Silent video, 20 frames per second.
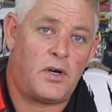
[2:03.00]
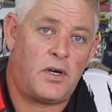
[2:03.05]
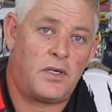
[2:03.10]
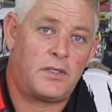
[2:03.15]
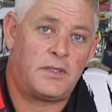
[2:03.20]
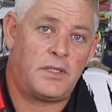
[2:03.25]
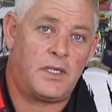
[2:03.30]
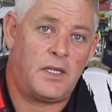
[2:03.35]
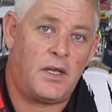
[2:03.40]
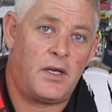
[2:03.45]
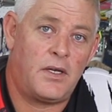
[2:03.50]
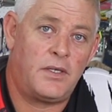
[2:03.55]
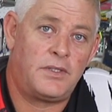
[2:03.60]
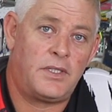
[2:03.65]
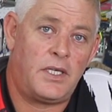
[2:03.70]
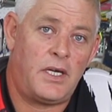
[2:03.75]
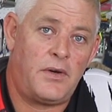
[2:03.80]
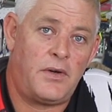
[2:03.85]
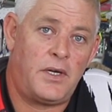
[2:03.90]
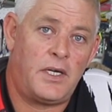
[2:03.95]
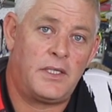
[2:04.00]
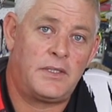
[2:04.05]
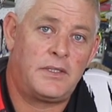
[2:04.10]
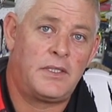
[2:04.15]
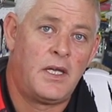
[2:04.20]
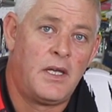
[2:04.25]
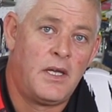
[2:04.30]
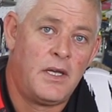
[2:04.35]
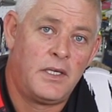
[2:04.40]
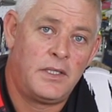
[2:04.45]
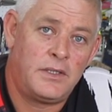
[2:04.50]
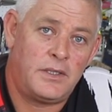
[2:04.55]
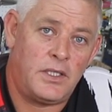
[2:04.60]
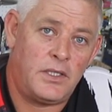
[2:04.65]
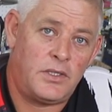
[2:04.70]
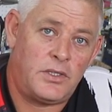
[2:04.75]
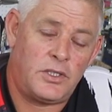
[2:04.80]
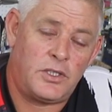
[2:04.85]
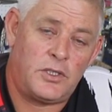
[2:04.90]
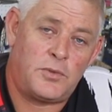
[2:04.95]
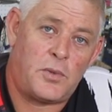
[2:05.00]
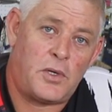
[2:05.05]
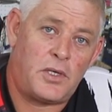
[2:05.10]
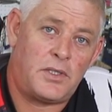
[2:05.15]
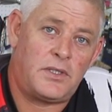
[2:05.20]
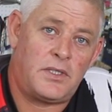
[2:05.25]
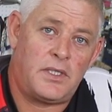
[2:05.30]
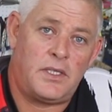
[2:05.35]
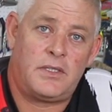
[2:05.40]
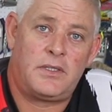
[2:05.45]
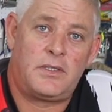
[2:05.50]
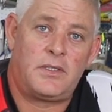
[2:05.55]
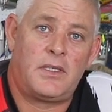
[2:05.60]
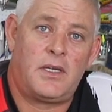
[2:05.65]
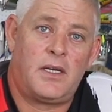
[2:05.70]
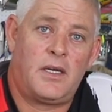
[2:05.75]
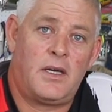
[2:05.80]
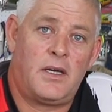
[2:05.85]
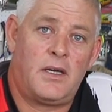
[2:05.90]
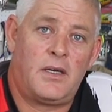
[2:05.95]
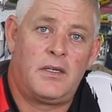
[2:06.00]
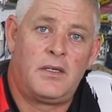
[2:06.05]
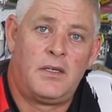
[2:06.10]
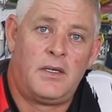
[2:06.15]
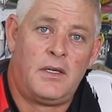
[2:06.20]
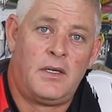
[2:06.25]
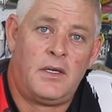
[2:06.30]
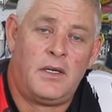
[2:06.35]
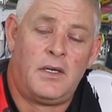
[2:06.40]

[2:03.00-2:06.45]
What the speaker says: Rocks and those areas, certain spots at